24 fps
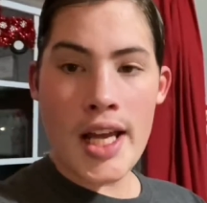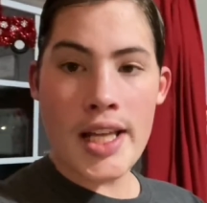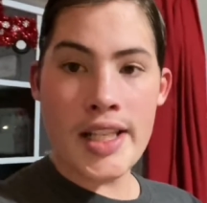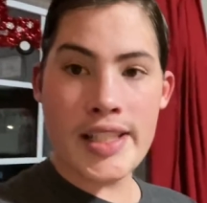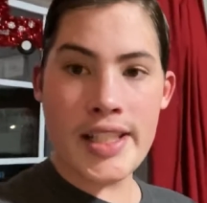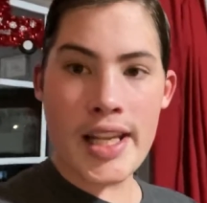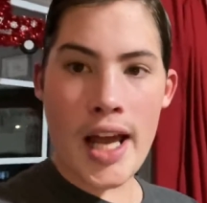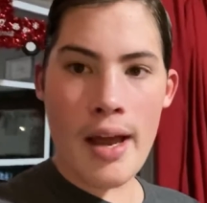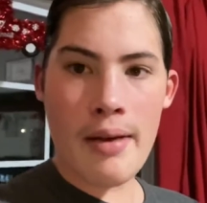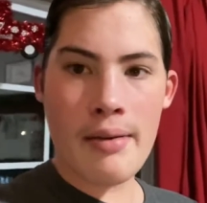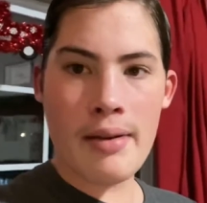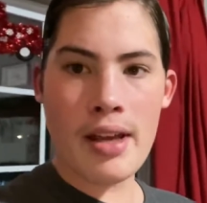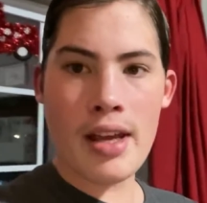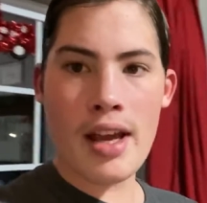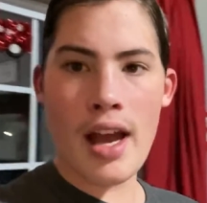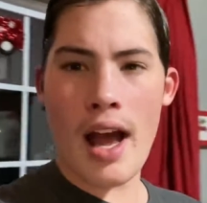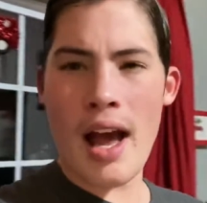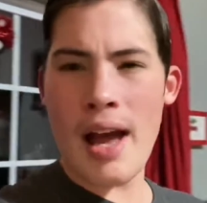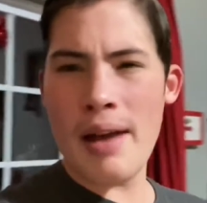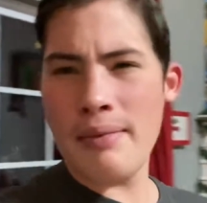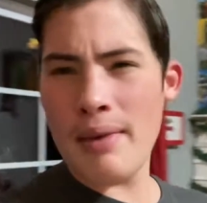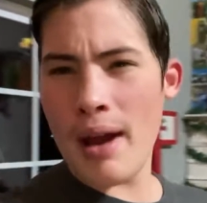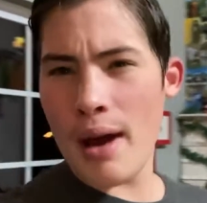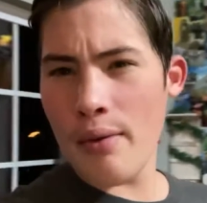timing.
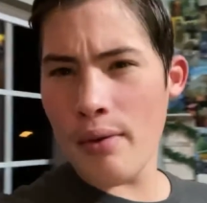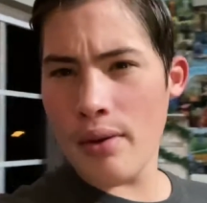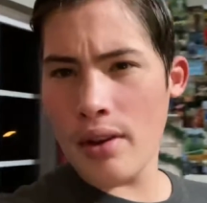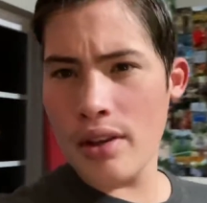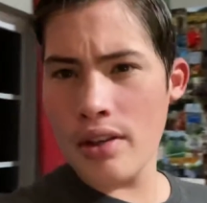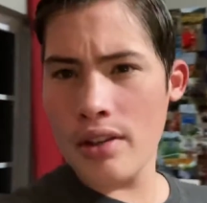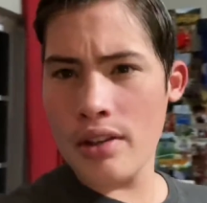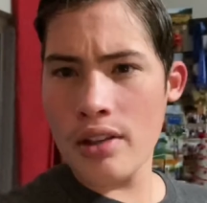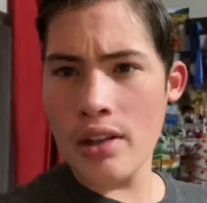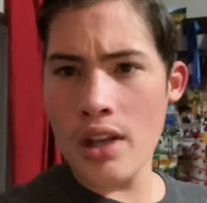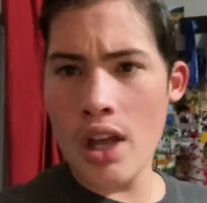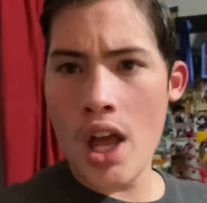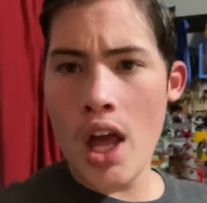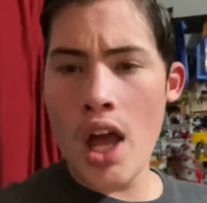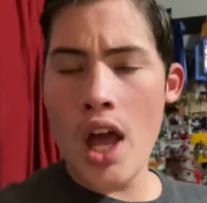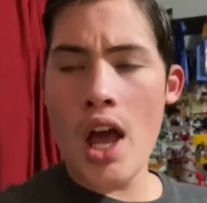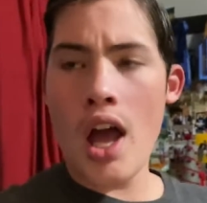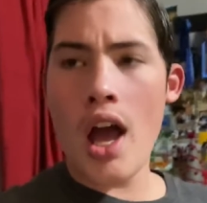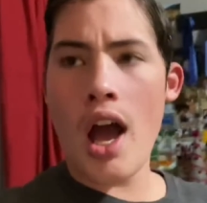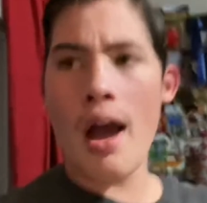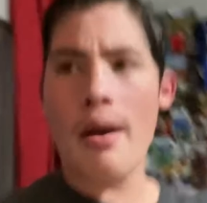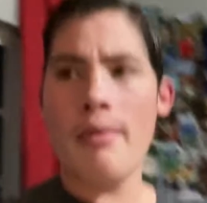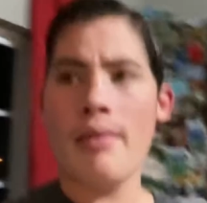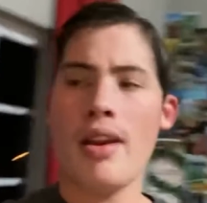I'm not really,
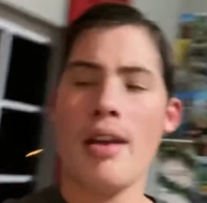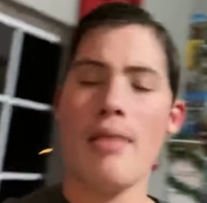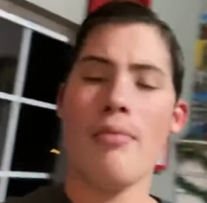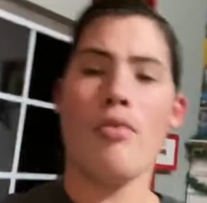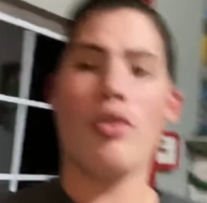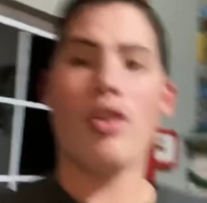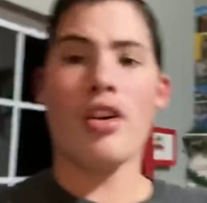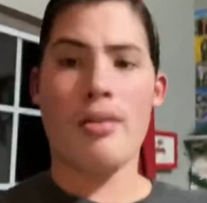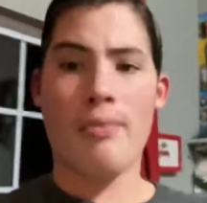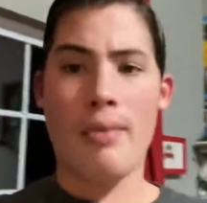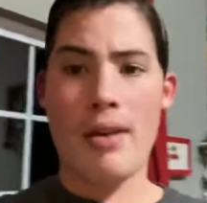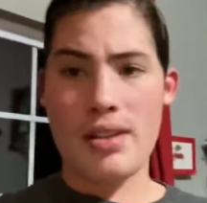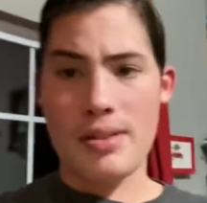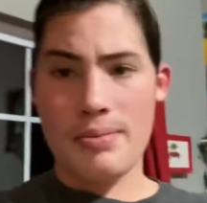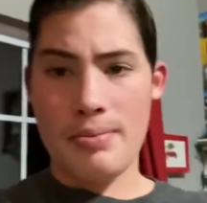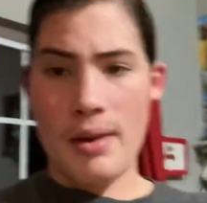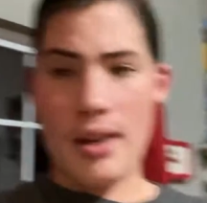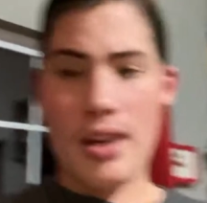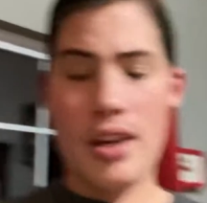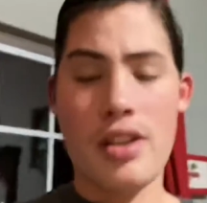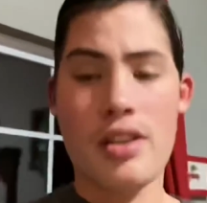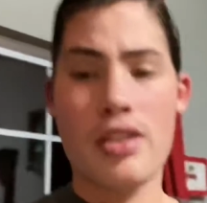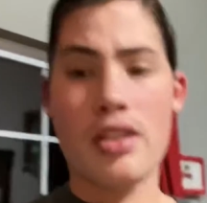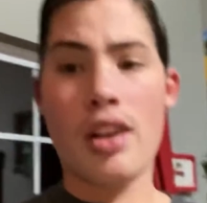I mean, I'm worried about
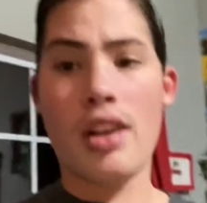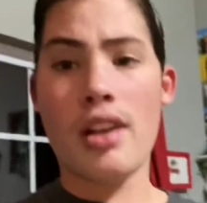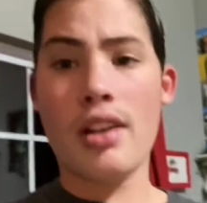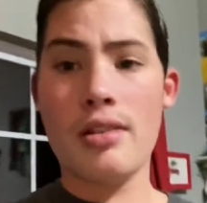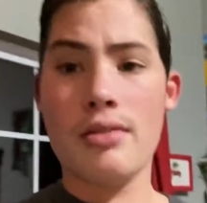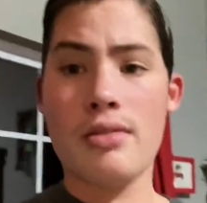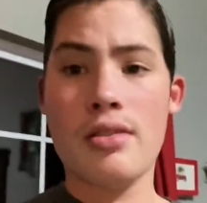Spanish.